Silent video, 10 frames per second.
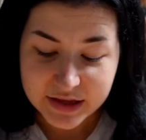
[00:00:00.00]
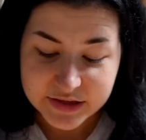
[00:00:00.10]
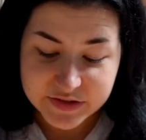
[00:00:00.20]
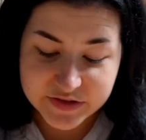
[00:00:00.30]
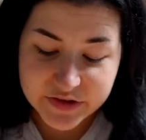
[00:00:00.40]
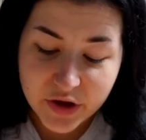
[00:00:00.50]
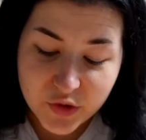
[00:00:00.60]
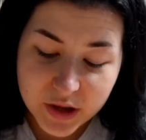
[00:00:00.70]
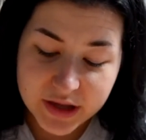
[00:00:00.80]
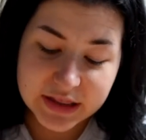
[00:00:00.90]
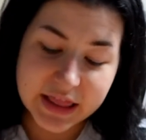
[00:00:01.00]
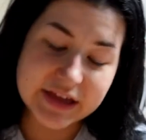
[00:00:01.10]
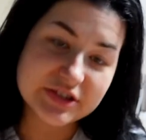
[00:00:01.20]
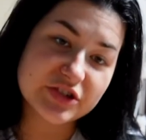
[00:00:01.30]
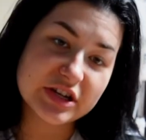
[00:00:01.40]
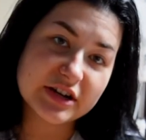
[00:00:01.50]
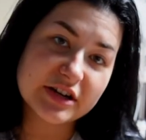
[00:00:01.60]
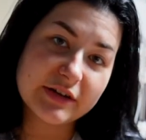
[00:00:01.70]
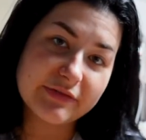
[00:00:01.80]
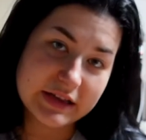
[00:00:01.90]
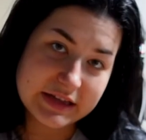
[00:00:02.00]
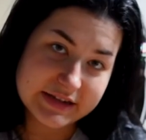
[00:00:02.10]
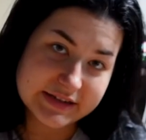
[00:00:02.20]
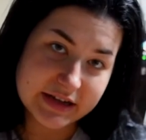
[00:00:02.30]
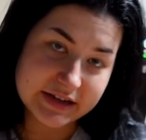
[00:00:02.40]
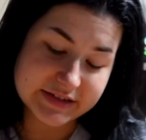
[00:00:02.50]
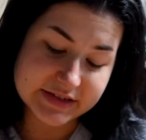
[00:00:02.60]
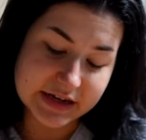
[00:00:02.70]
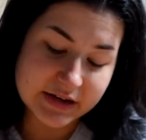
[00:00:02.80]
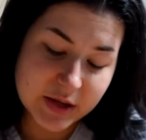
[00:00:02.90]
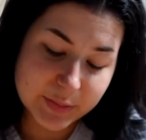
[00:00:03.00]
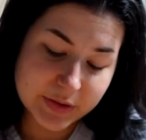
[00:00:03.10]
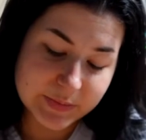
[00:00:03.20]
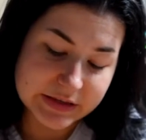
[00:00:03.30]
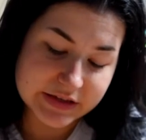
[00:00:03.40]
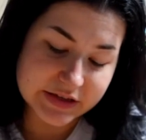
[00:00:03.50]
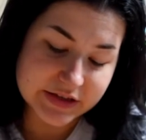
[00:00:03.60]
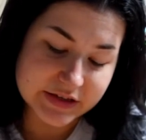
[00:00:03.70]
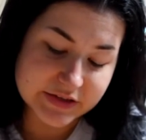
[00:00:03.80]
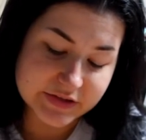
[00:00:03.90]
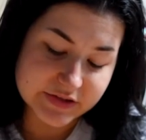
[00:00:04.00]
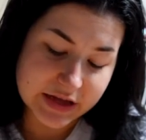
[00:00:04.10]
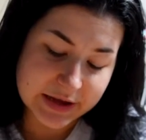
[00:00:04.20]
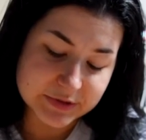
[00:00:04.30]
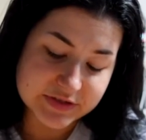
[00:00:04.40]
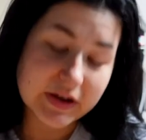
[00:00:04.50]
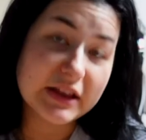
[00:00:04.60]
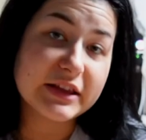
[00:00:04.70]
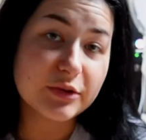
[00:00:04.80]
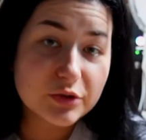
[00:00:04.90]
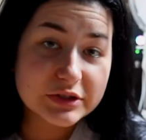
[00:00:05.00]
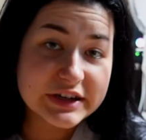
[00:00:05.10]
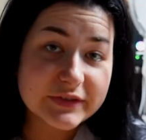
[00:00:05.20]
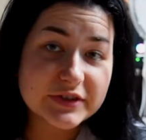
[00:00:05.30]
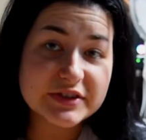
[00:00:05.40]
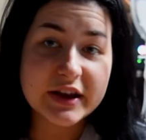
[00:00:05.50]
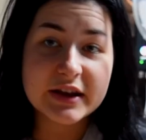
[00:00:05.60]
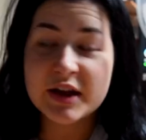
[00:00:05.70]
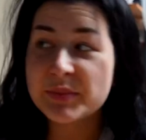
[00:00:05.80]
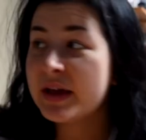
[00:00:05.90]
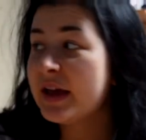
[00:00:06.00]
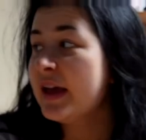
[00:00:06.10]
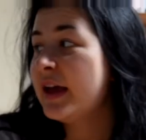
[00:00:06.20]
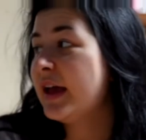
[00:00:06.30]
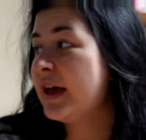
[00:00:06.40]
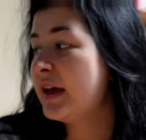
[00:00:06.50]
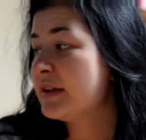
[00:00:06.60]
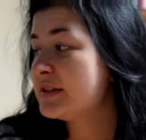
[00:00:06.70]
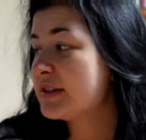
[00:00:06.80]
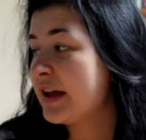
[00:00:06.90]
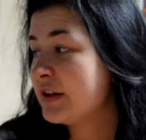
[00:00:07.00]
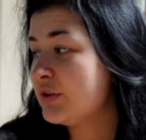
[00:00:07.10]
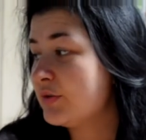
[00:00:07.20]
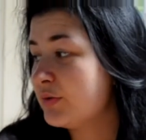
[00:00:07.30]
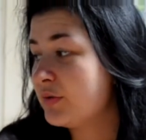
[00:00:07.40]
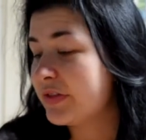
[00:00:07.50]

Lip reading: So last year, I finally decided to sign up because I was finally old enough to sign up, and I knew